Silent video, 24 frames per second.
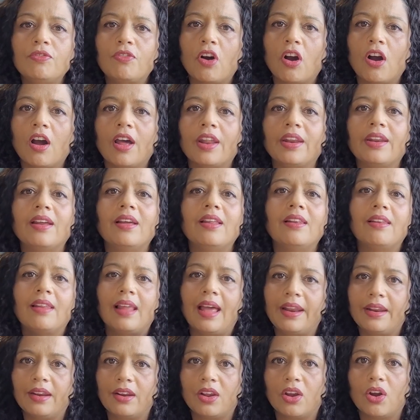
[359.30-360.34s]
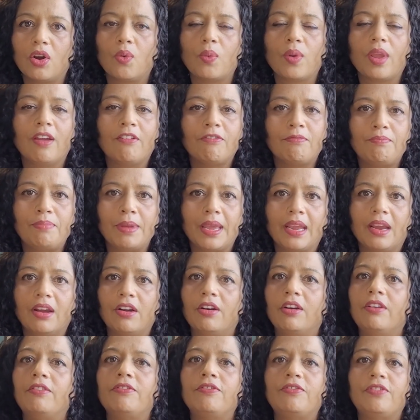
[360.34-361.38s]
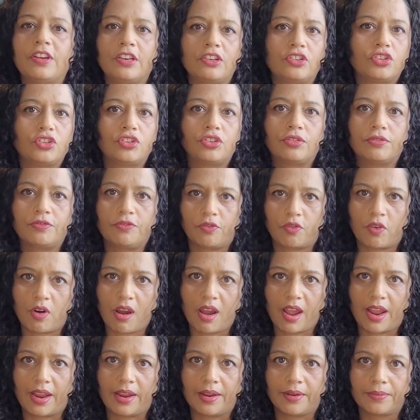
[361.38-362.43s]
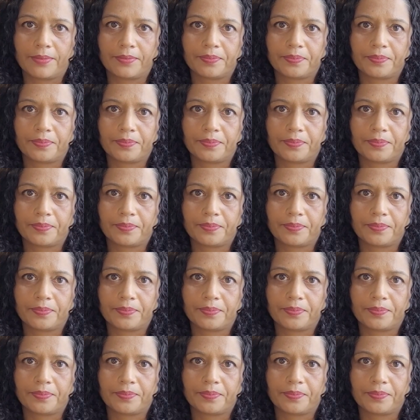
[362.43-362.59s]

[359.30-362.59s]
on, let it go. We have bigger fish to fry.